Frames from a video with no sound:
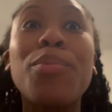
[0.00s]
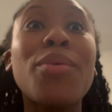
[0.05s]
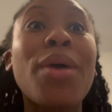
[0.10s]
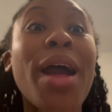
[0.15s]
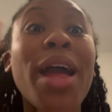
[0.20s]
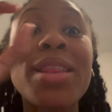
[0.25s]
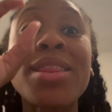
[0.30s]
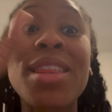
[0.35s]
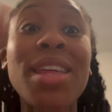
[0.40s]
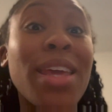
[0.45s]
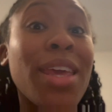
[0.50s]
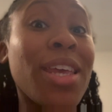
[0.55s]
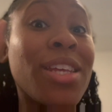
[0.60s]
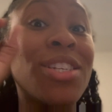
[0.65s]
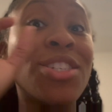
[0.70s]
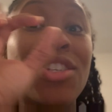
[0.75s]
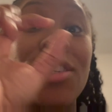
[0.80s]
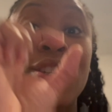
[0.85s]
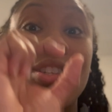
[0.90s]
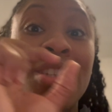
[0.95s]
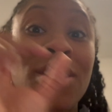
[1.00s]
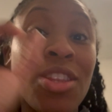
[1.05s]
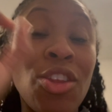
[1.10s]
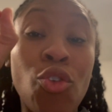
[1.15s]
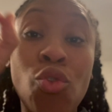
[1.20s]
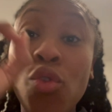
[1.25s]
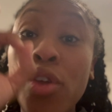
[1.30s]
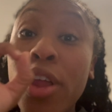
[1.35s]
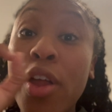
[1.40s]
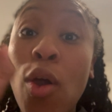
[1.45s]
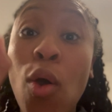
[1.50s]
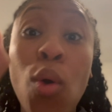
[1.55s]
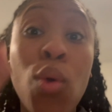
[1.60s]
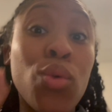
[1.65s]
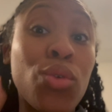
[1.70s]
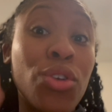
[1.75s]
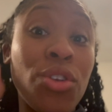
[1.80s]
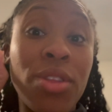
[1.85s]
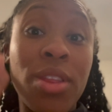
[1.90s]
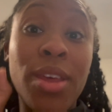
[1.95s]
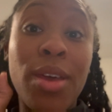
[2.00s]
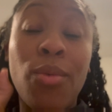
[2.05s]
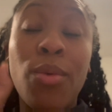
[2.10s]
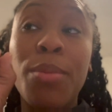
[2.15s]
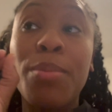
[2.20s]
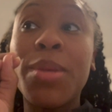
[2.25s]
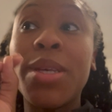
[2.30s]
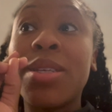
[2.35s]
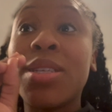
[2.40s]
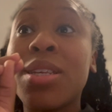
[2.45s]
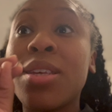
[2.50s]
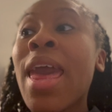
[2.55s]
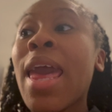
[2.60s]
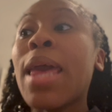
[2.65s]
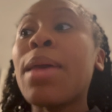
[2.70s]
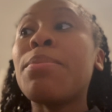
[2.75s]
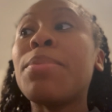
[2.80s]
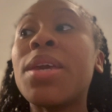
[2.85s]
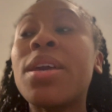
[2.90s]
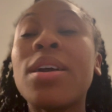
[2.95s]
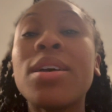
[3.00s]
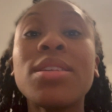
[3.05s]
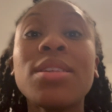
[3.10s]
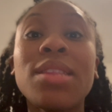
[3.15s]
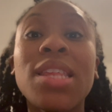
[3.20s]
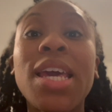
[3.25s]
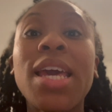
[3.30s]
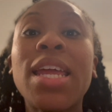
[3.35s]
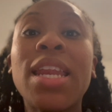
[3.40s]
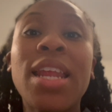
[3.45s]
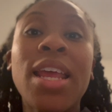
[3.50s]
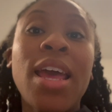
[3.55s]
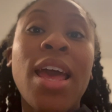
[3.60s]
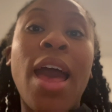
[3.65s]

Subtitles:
I think it's just the ring holder that went missing, and because of that,